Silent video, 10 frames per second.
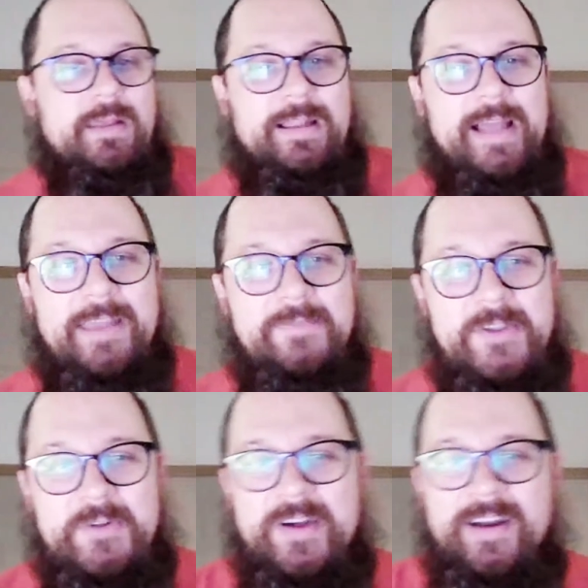A lot of
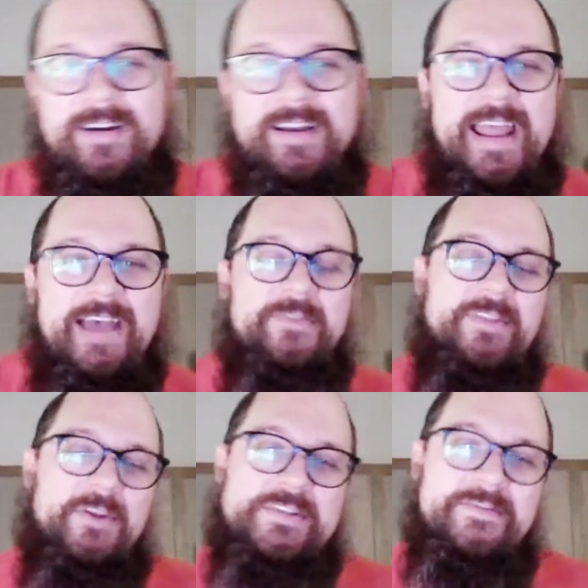you
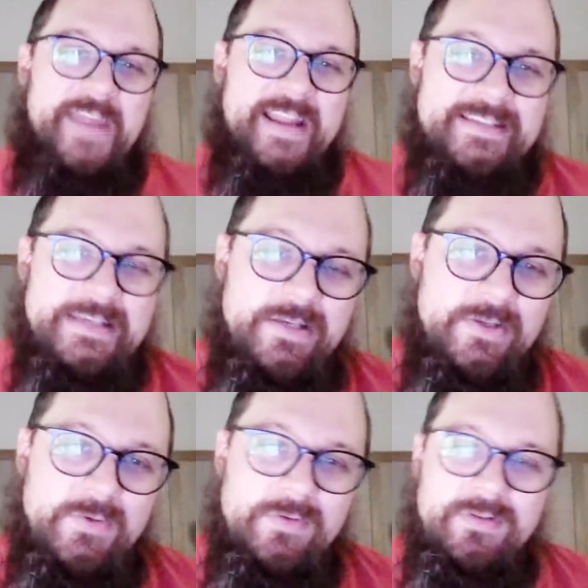have those fancy
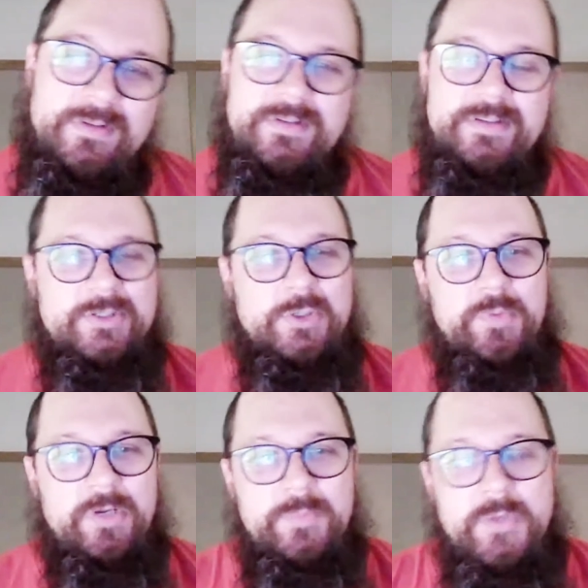new
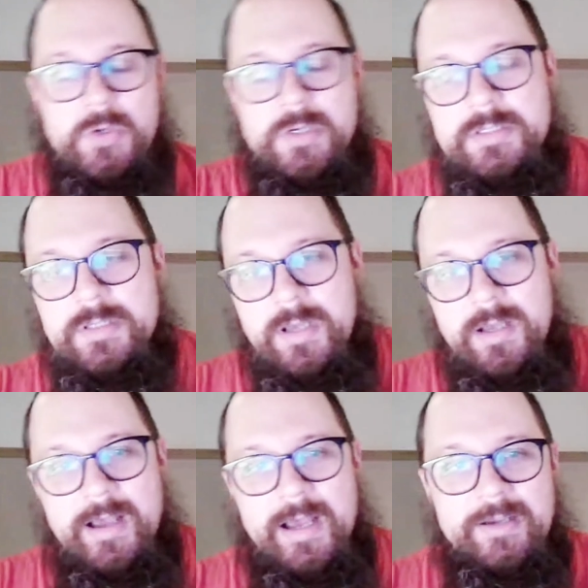supercomputers
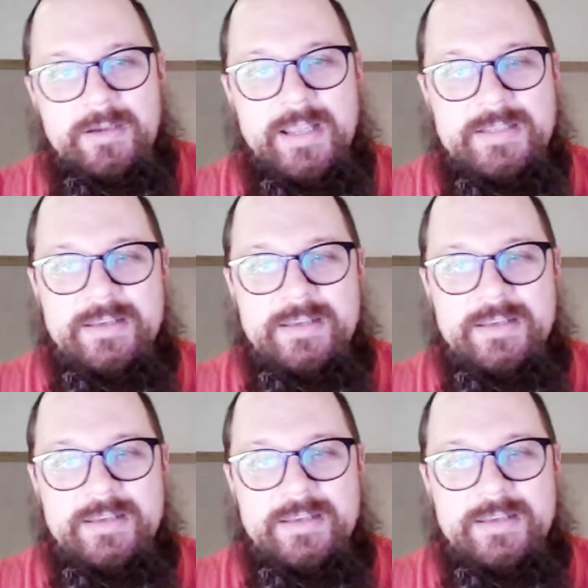on your